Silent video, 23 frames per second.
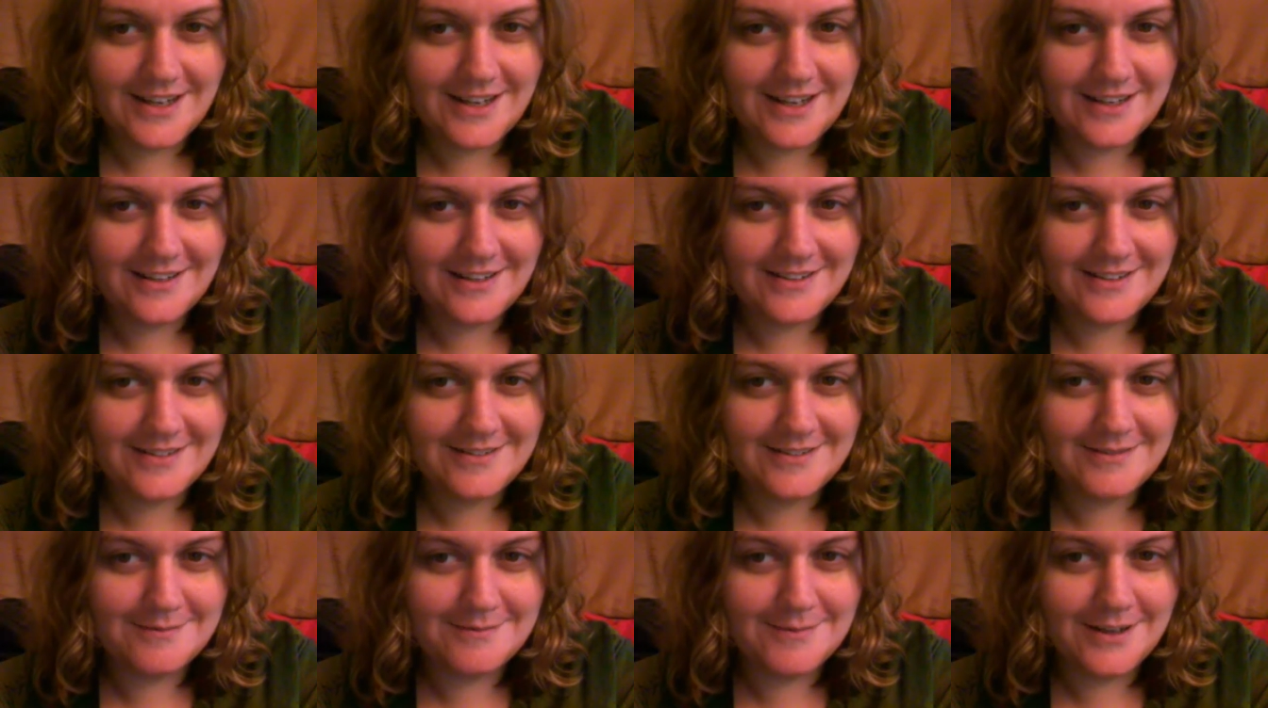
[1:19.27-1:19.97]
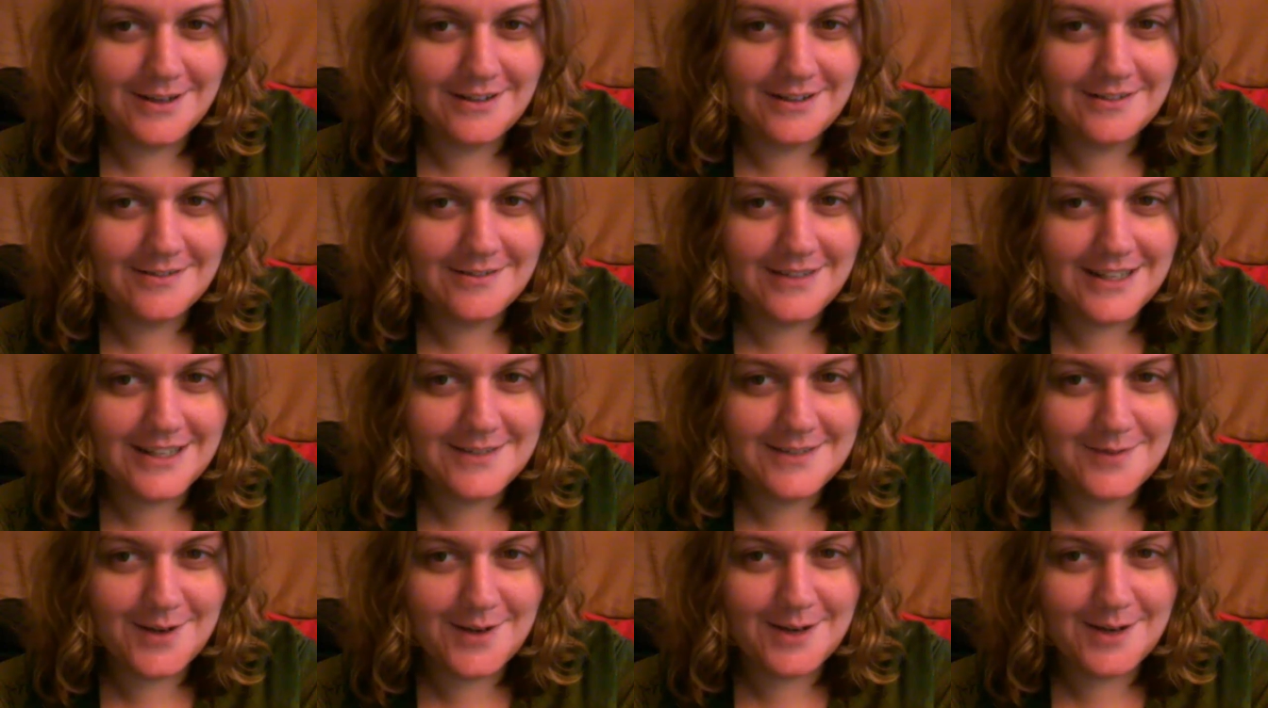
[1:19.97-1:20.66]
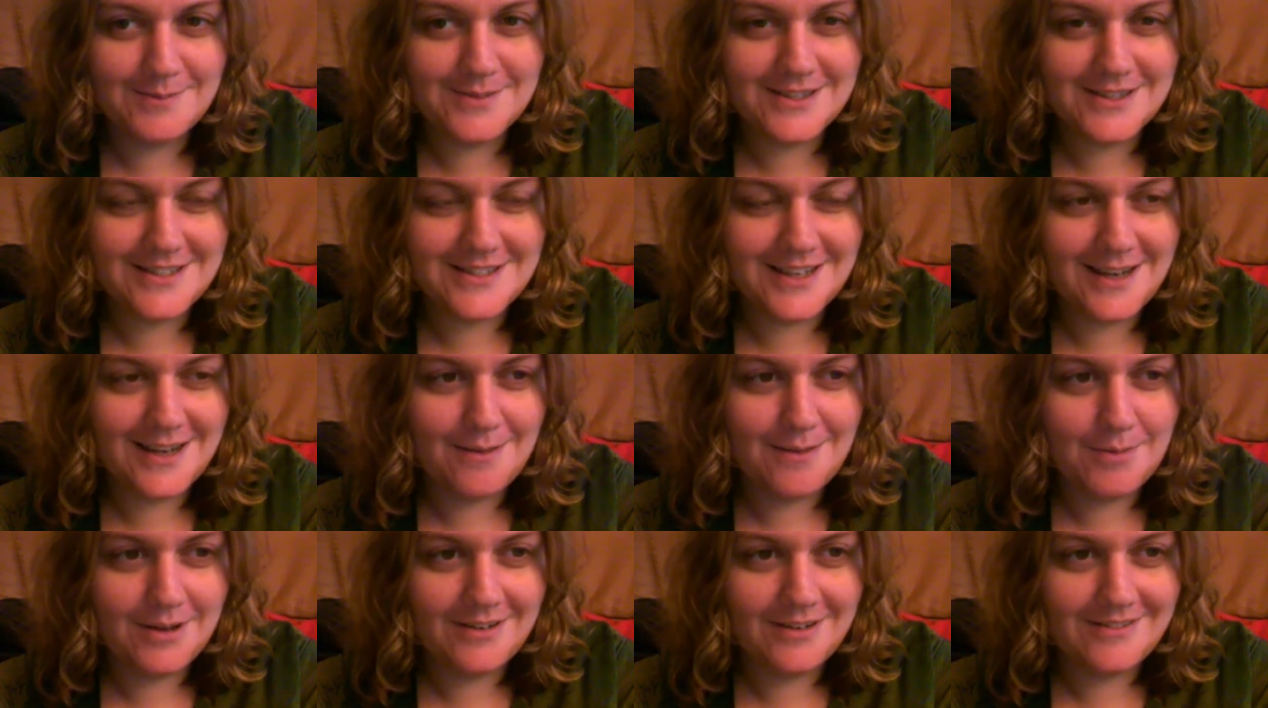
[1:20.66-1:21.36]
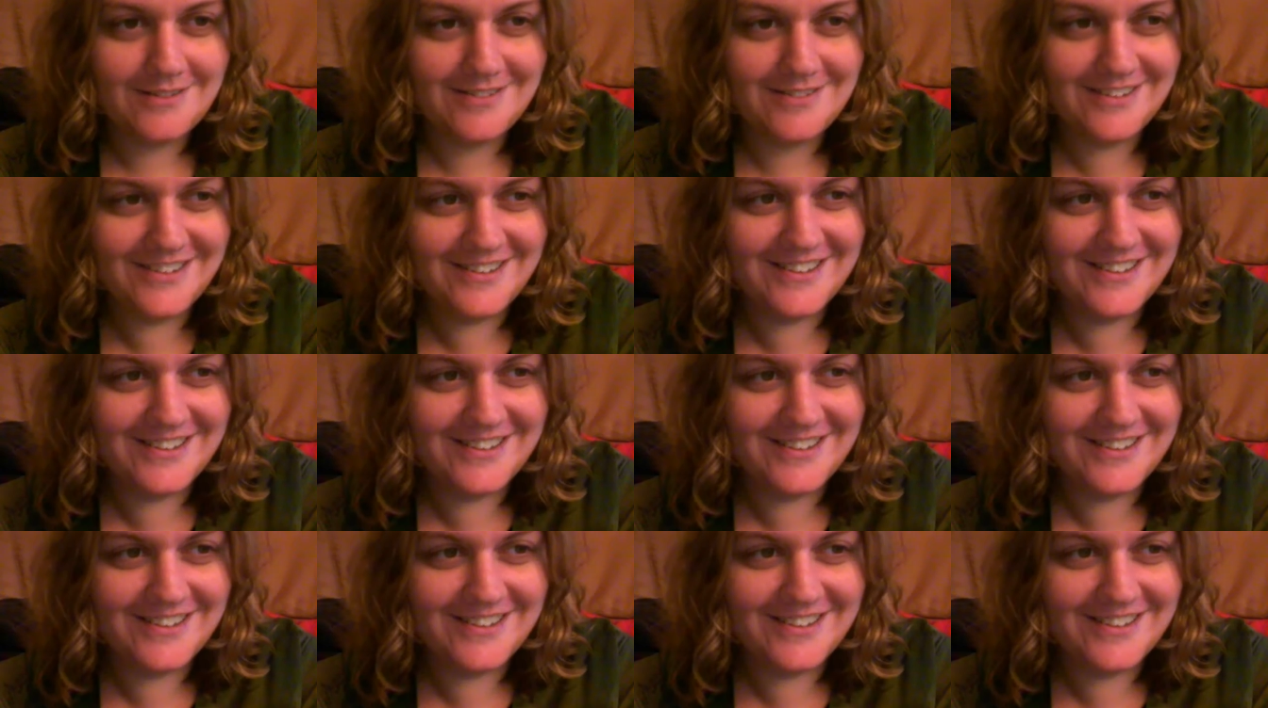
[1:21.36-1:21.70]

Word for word: and well, that's for him to say, but